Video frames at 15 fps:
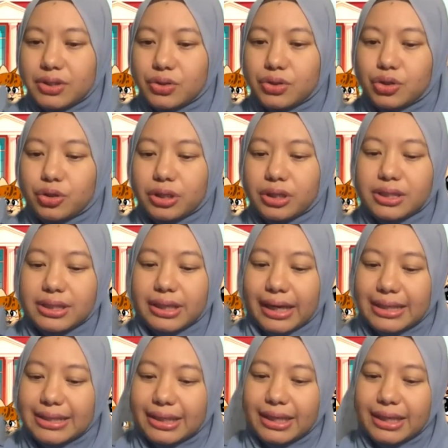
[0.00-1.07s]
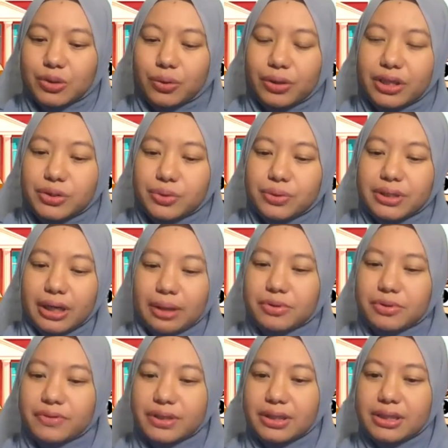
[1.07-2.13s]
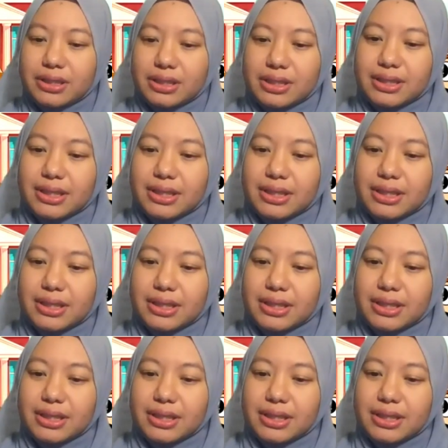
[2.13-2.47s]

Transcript: So, to, like I said, there's only two types of tinnitus. Mm.